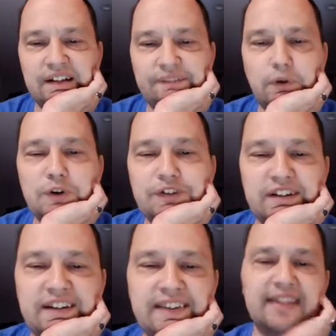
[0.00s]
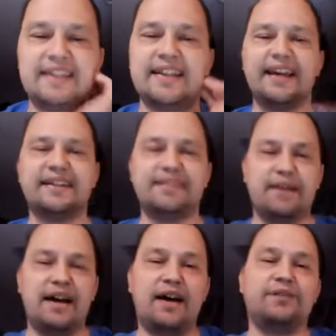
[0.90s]
Unfortunately, the tanks
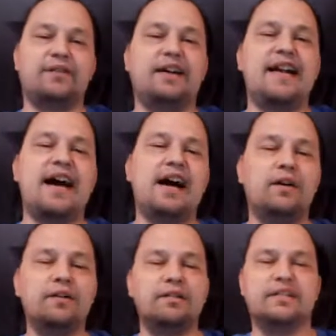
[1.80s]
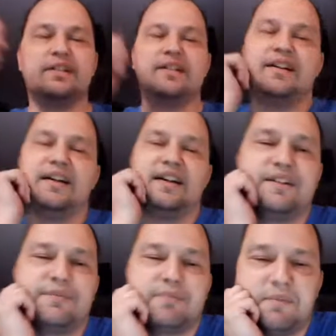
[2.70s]
in my house right now
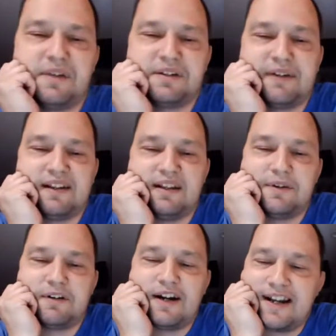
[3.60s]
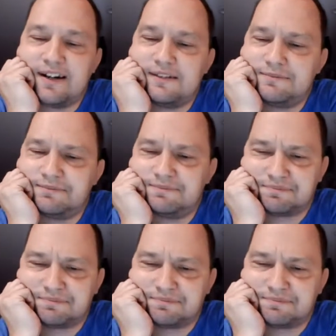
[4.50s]
is pretty much my limit right now.